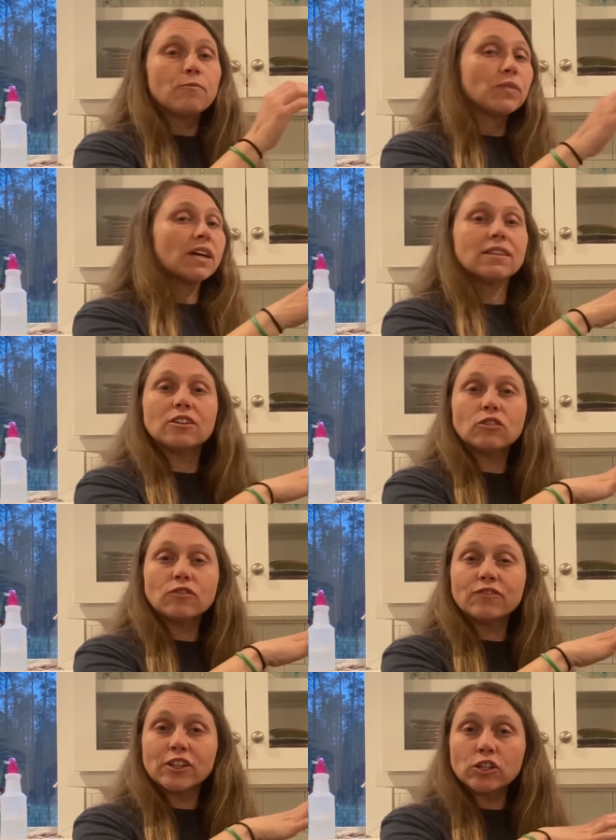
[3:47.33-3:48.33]
a little
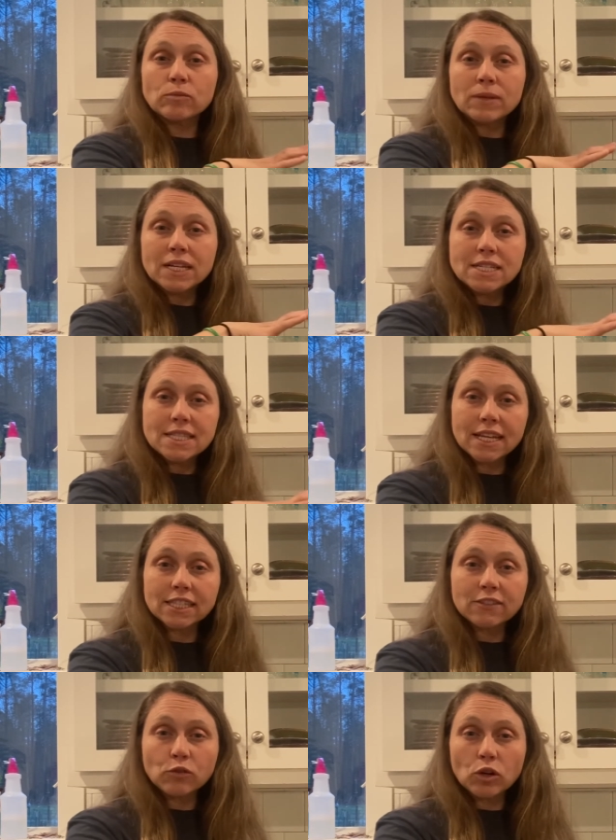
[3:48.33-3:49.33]
film
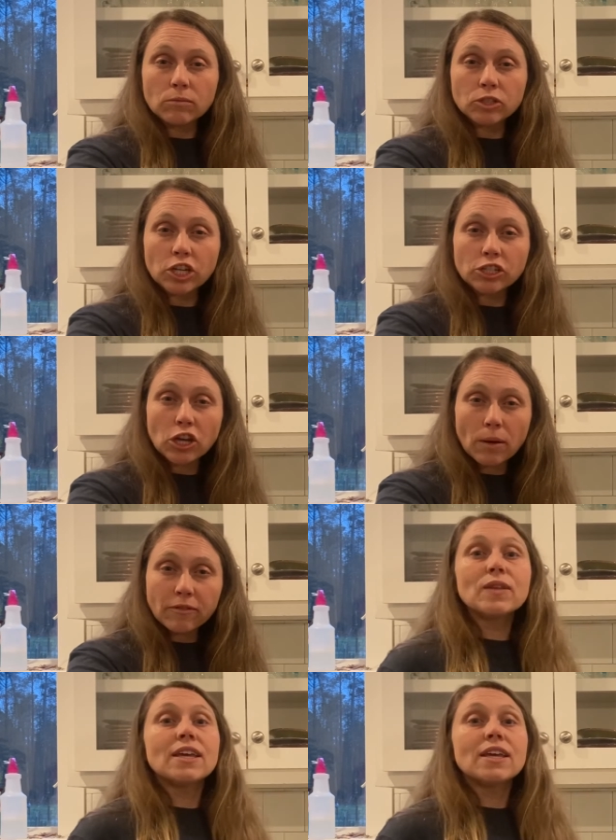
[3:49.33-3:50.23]
that's formed on top of